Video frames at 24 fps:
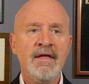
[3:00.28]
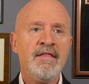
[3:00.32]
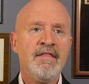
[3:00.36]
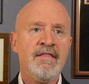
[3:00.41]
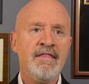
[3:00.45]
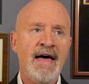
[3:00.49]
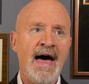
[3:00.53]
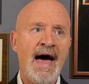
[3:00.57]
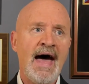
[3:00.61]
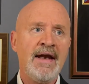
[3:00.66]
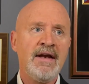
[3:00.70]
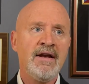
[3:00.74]

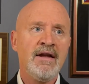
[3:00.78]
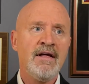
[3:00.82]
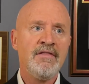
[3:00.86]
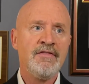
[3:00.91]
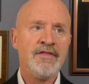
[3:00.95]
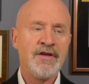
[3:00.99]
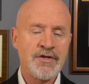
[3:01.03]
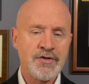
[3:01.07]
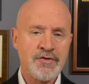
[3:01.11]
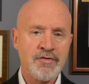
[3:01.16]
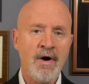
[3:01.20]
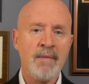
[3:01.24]
that
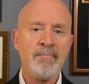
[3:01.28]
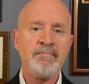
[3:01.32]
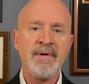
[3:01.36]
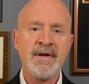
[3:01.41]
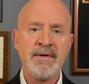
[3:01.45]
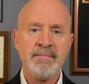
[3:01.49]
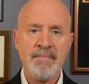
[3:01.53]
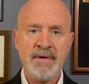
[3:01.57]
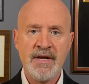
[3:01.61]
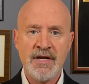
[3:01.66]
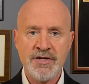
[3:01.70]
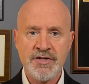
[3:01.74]
the Trump
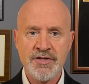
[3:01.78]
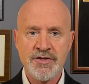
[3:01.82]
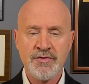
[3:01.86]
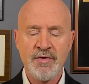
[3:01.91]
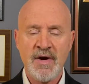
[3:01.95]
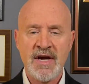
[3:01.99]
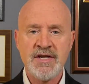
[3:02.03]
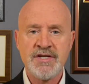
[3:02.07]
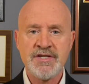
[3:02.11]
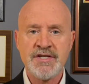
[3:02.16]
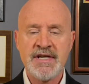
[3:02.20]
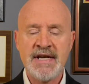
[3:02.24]

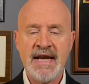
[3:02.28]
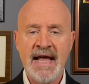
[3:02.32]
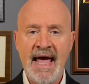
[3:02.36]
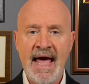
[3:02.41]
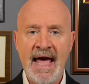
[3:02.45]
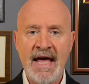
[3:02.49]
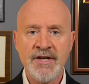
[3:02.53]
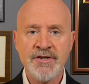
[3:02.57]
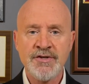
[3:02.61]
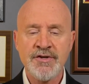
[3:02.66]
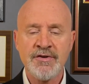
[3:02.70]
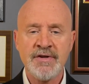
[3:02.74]
administration
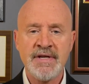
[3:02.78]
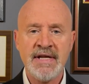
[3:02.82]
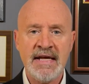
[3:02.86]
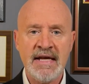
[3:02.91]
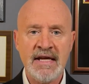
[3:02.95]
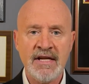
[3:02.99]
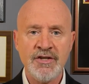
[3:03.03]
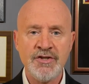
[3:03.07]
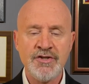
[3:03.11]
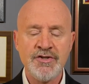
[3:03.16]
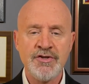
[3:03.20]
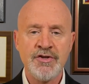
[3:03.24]
entered
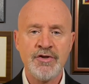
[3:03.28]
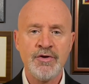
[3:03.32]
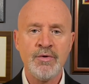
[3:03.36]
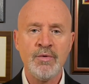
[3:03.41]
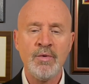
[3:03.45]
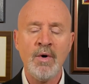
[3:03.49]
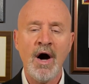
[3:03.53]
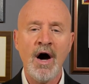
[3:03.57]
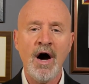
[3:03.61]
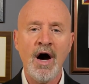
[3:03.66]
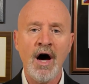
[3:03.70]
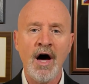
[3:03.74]

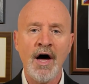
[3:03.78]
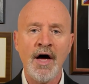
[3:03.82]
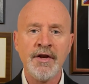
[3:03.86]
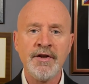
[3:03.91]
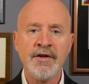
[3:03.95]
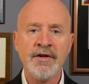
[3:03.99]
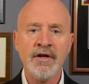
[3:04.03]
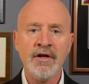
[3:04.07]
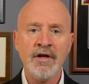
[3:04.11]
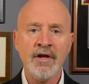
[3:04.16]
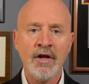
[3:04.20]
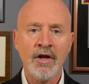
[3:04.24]
into
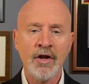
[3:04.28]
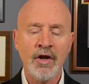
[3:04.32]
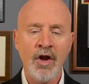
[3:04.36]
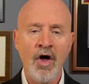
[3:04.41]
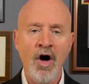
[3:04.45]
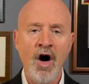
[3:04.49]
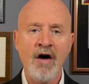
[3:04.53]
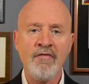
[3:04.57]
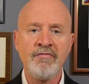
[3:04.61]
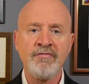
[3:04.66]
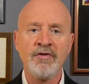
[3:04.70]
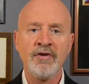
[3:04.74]

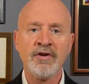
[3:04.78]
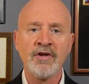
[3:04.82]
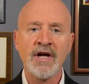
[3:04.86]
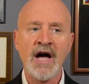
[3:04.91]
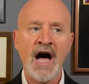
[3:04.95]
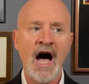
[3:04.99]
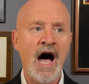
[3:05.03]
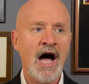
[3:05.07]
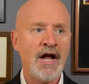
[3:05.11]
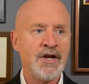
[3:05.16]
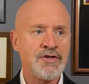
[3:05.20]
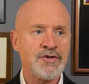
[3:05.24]
unlawful
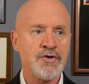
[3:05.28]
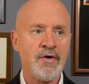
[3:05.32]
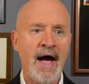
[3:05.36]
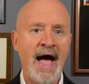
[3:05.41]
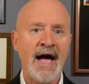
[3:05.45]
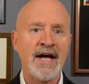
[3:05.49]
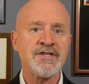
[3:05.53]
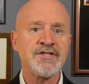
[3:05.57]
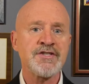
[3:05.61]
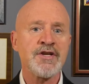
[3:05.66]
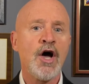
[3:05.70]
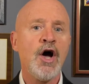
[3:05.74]

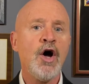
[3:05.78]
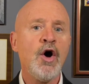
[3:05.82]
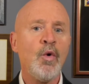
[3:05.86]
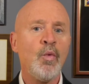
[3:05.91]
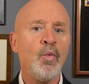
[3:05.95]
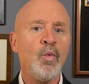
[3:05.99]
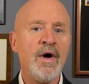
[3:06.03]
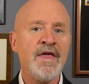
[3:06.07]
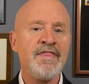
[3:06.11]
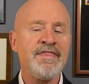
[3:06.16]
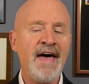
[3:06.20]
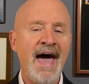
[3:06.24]
contracts
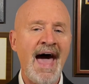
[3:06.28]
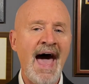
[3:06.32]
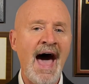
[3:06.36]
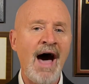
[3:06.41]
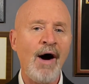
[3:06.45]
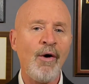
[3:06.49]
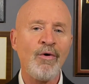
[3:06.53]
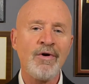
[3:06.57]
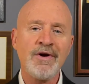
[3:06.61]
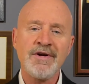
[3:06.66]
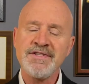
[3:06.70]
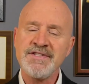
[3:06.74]
with
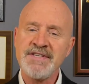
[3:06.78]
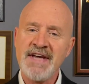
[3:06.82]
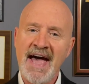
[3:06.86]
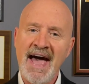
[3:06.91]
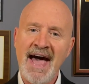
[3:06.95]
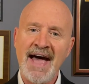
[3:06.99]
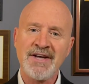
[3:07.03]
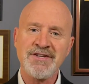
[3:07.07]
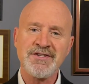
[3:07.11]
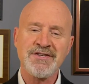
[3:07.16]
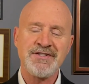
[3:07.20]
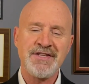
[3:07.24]
our
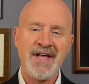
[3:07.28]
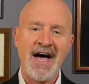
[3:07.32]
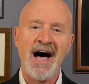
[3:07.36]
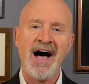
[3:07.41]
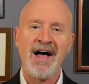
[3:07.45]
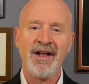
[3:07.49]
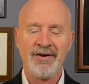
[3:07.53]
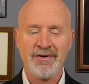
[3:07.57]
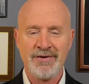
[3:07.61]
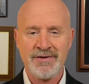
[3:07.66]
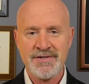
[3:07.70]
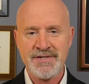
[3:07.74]
tax
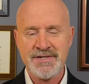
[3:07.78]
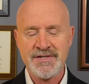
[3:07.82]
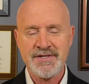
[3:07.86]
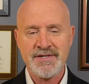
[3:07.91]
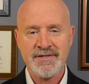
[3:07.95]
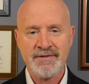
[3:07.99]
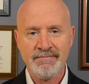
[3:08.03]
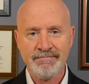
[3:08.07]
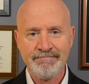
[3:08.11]
dollars.